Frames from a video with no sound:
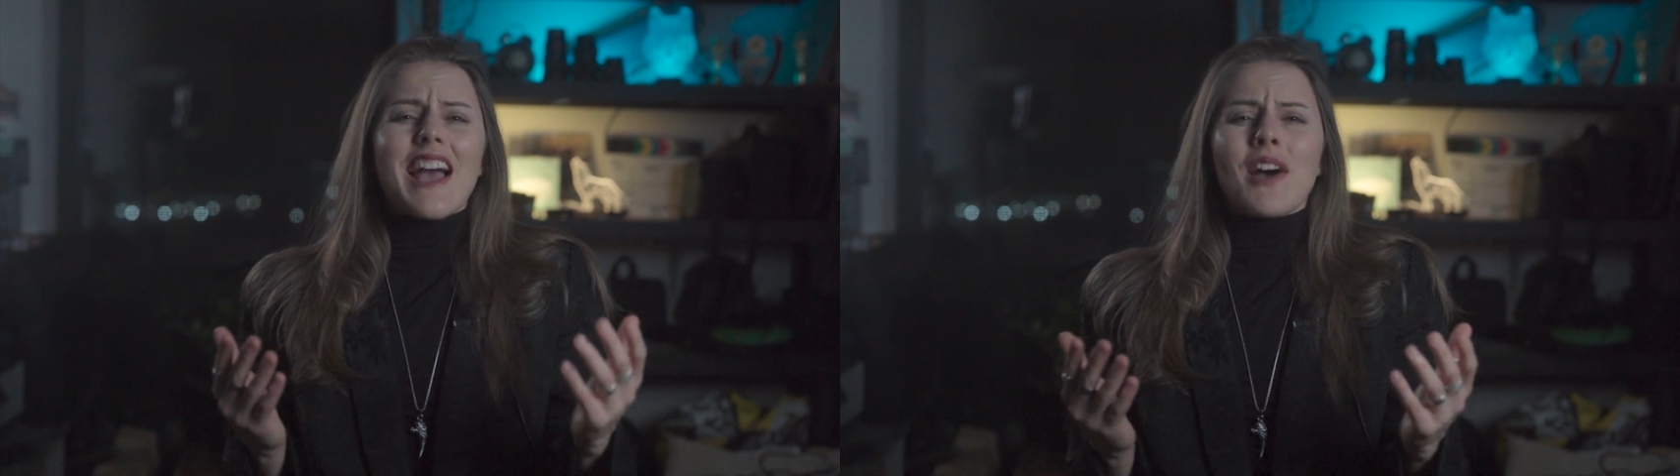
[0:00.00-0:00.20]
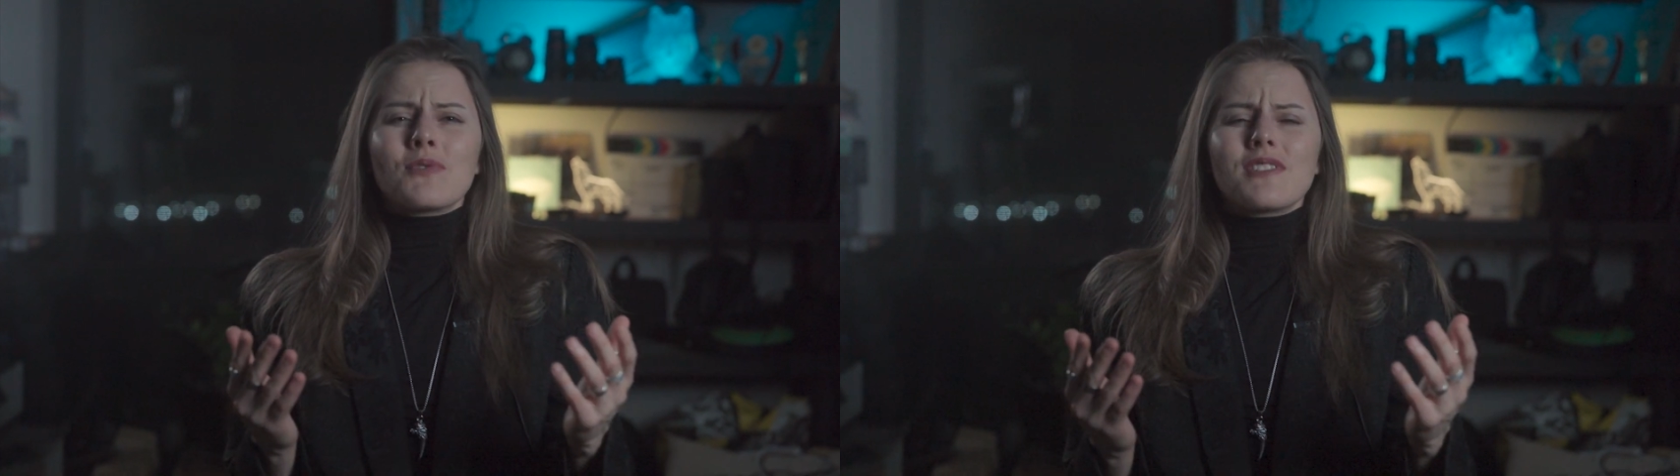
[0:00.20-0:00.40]

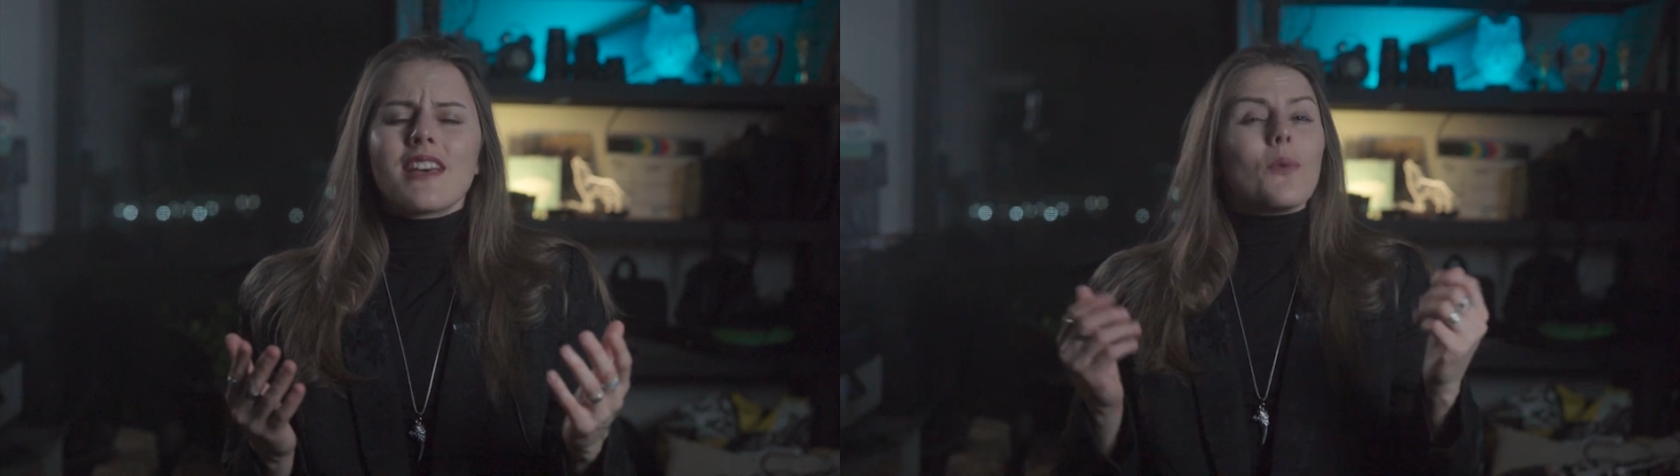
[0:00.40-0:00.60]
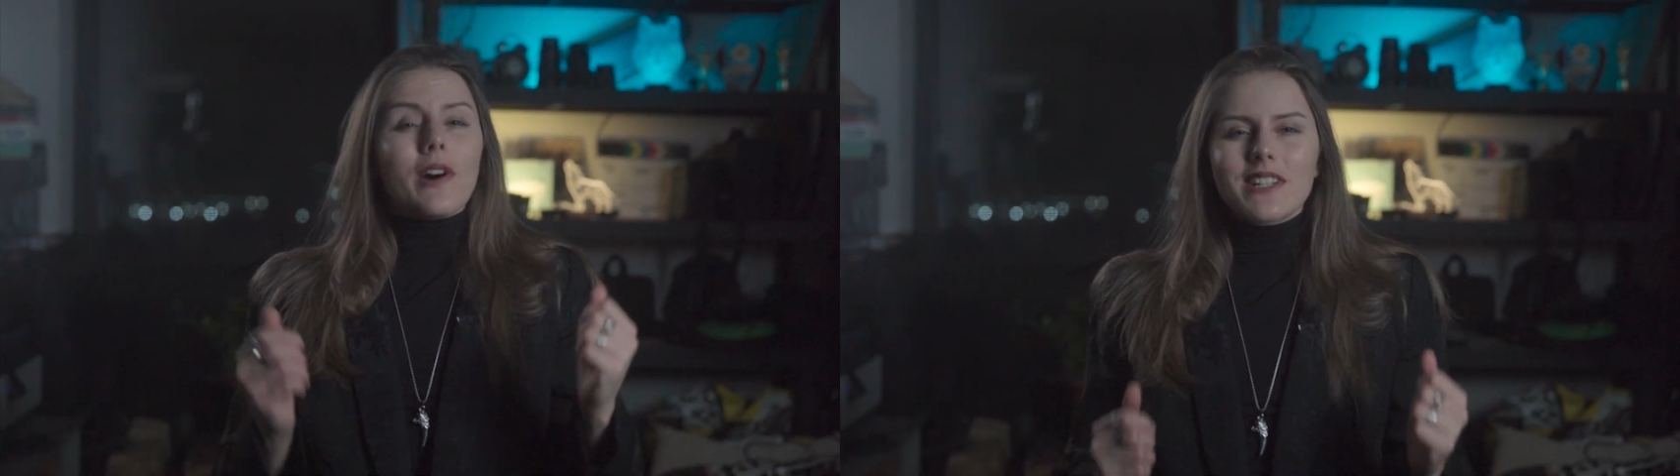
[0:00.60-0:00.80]
count?
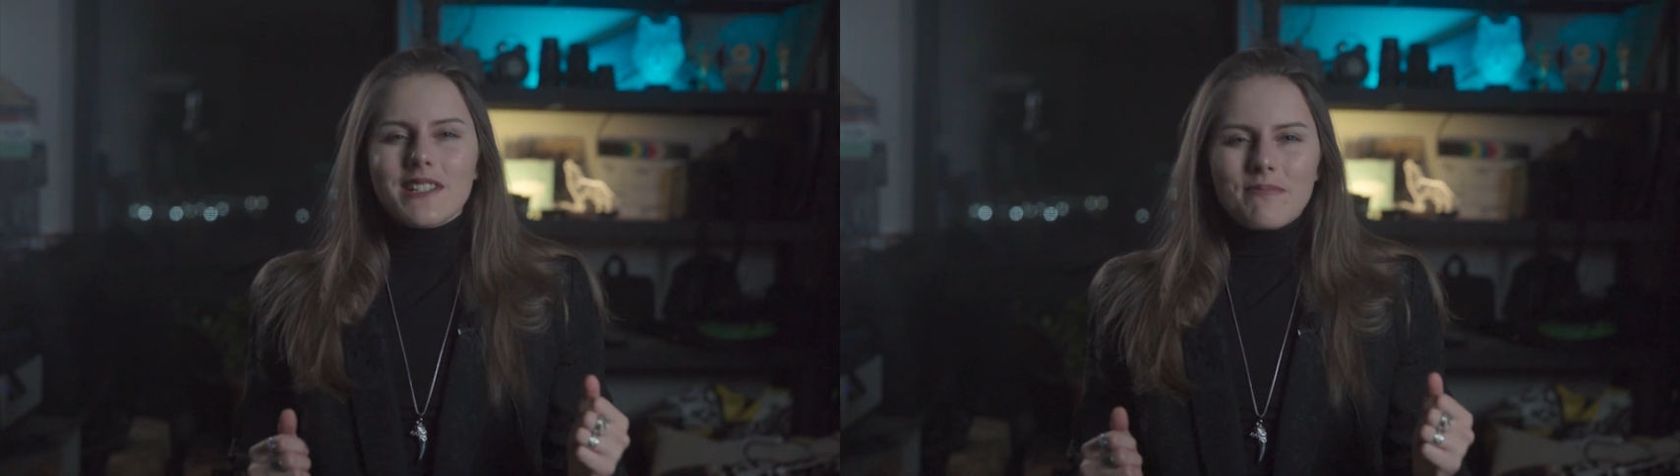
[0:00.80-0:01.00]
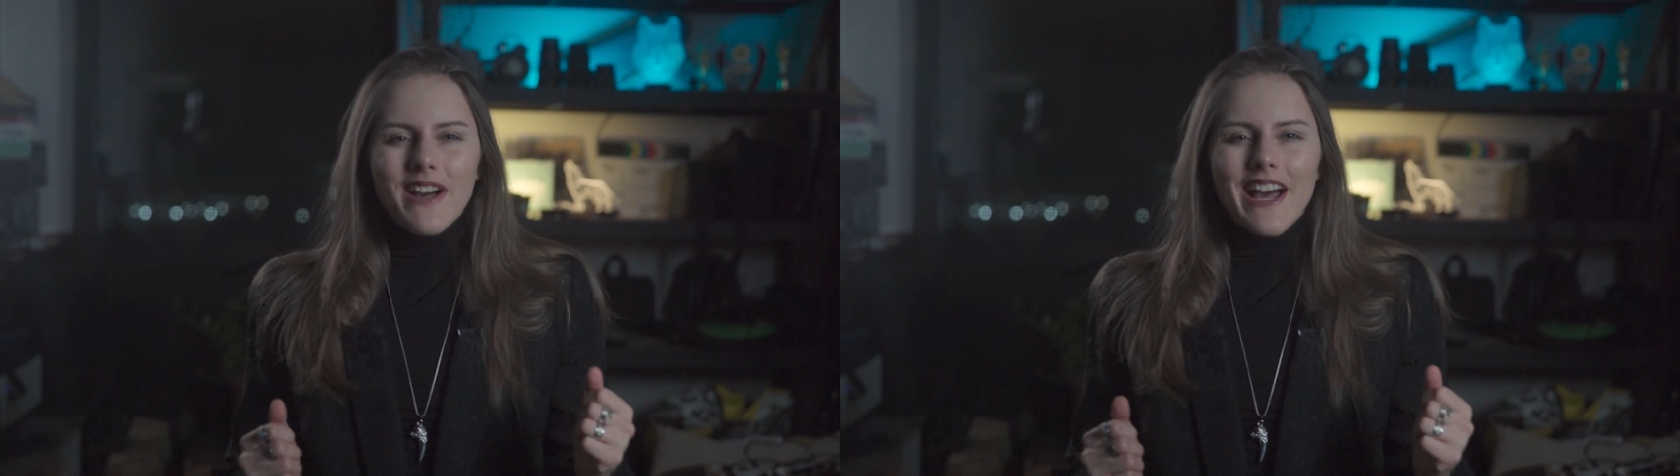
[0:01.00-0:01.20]

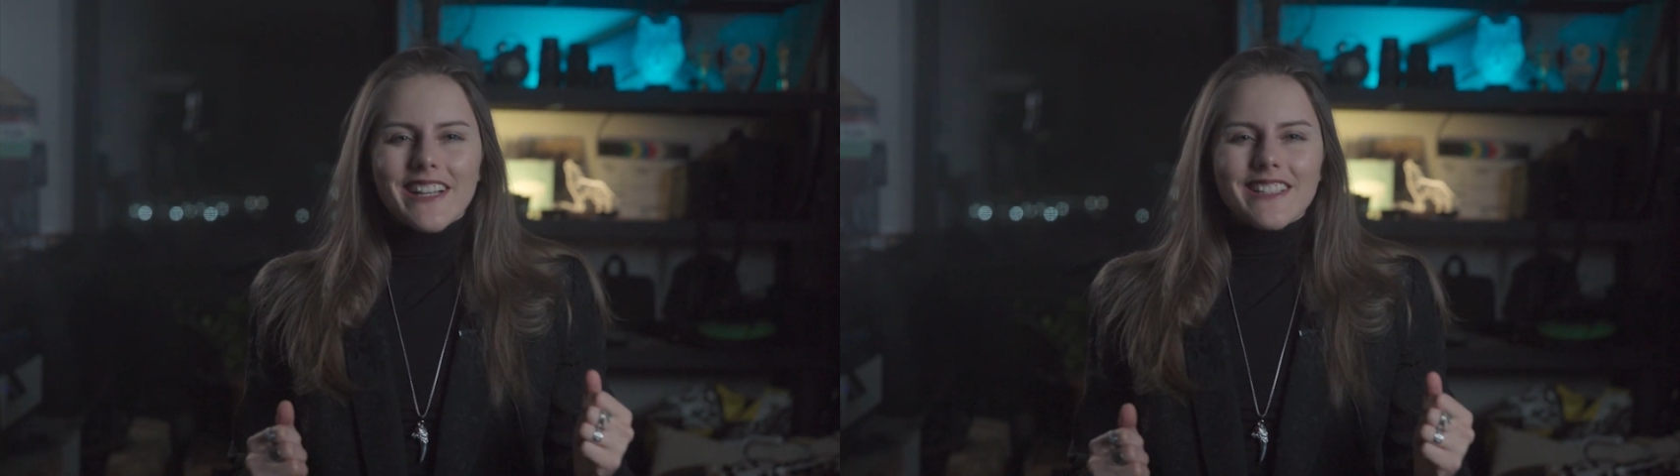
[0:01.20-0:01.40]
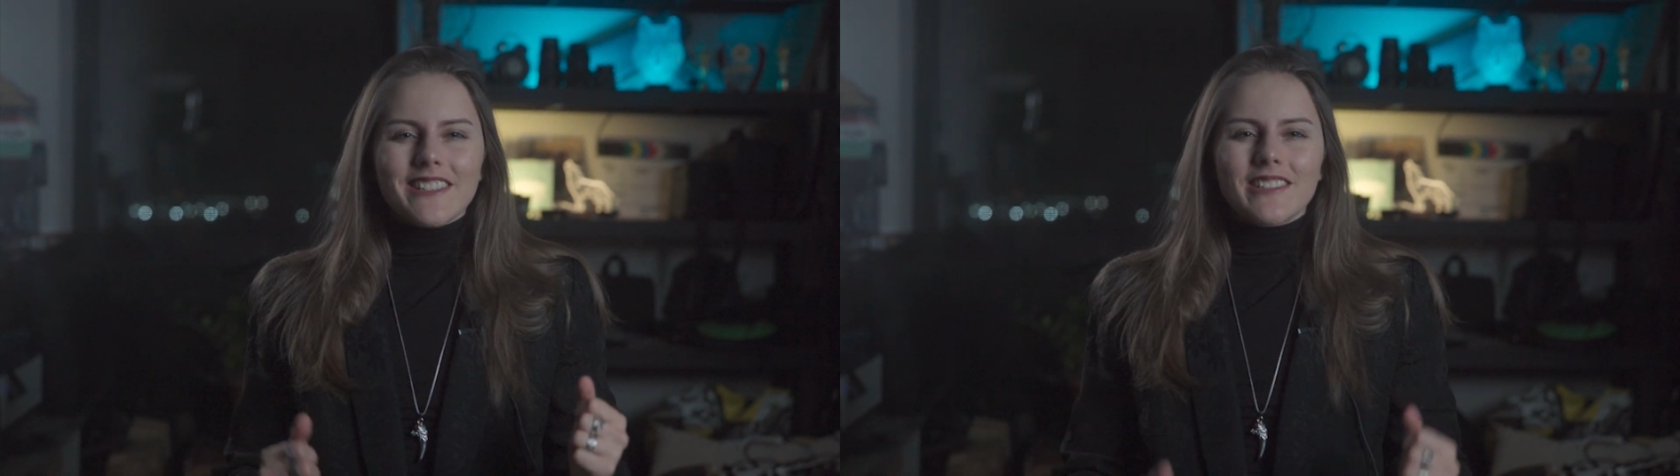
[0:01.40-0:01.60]
Welcome back!